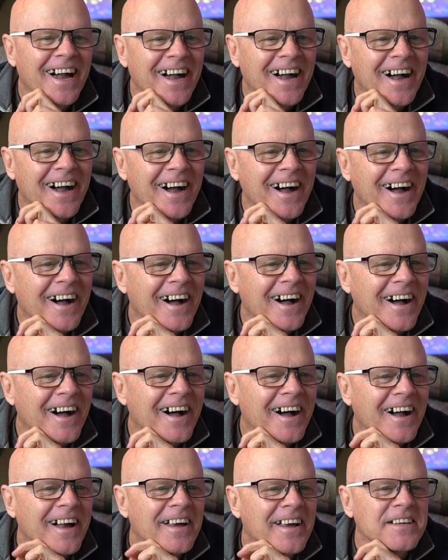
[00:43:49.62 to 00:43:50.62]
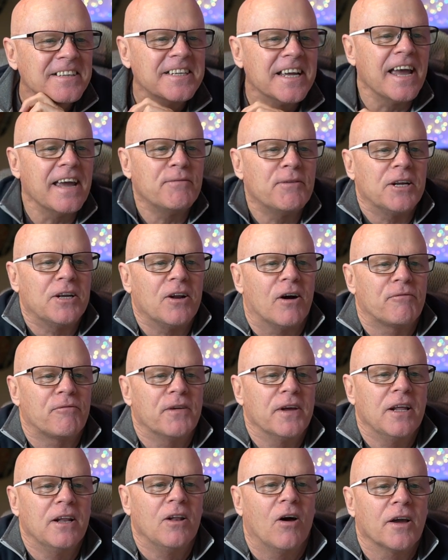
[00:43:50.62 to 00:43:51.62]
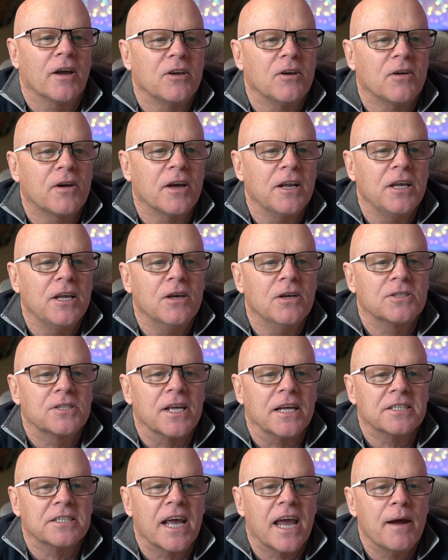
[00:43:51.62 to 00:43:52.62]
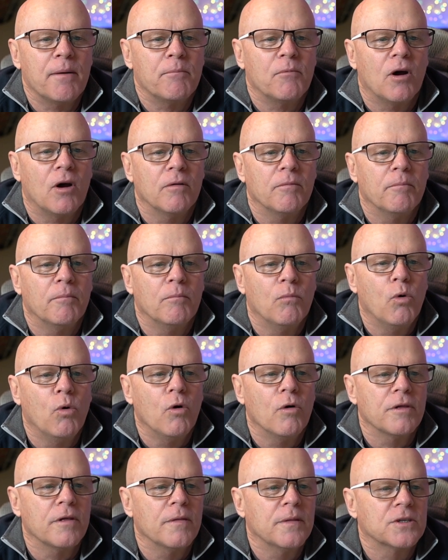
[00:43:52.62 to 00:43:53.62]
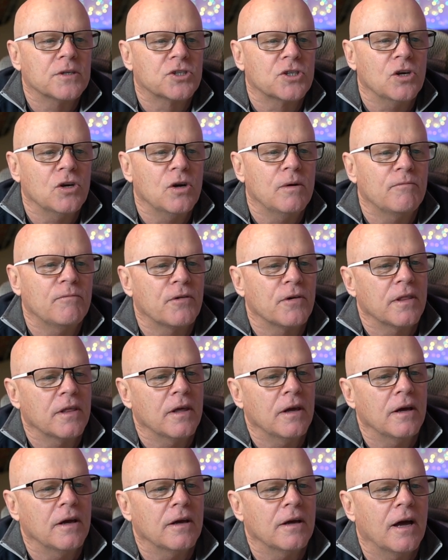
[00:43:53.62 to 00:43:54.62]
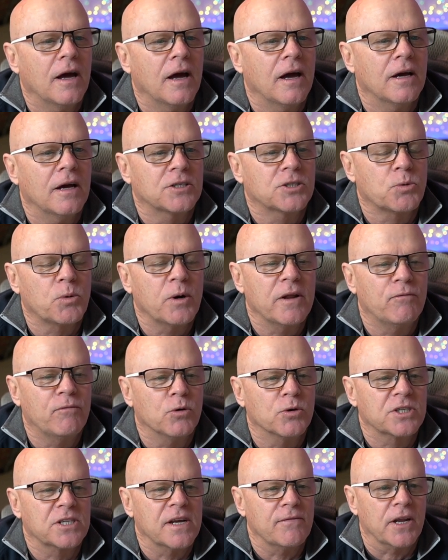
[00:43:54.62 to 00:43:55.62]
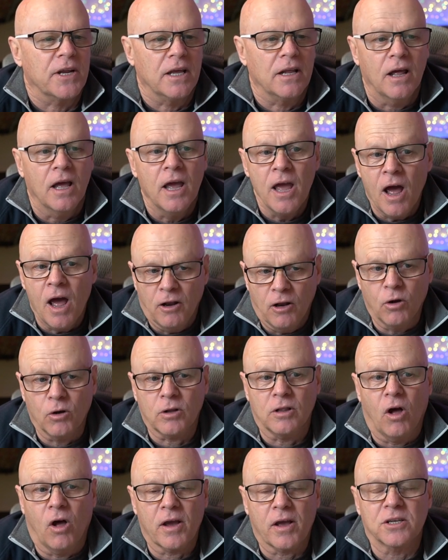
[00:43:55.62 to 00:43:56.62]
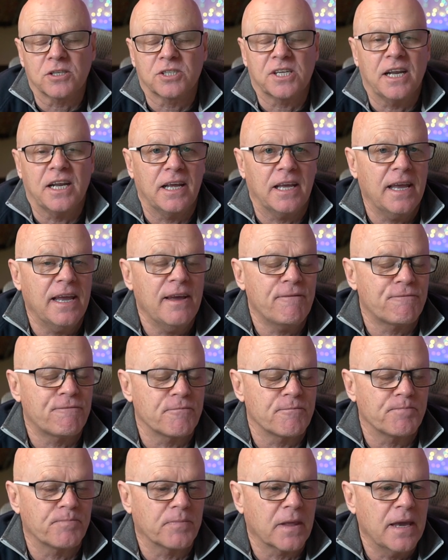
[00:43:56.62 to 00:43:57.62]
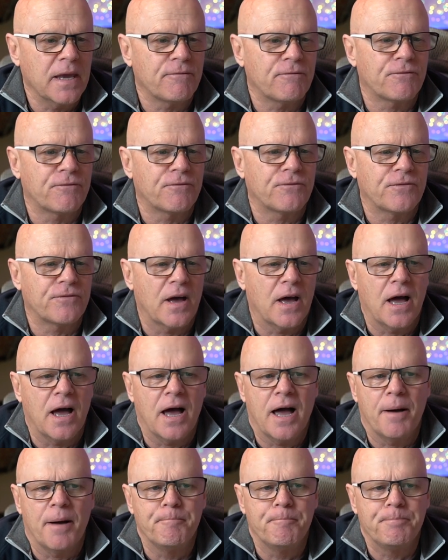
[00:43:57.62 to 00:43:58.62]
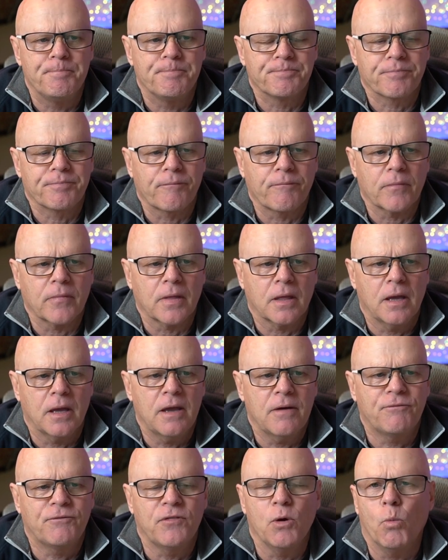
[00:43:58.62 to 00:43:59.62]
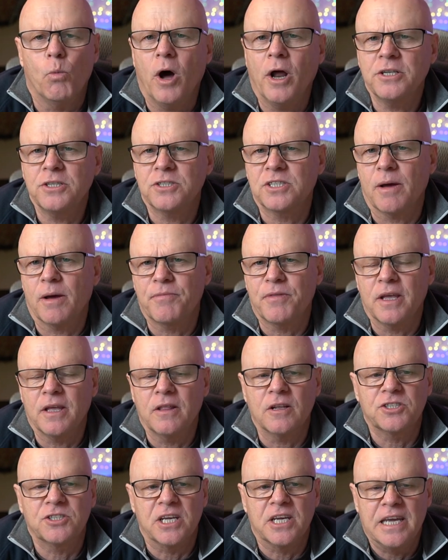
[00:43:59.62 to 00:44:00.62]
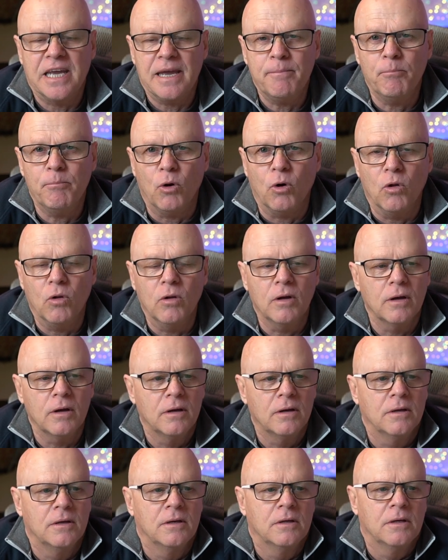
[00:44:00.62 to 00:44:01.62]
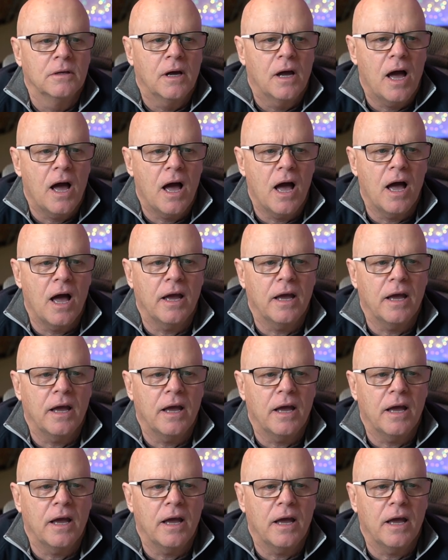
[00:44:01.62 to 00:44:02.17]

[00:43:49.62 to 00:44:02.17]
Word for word: uh, David, I feel like you're going to use that Tamron more than the zoom for the uh, 2470. Look, like I said, if if um, if you want something that's a gimbal, uh,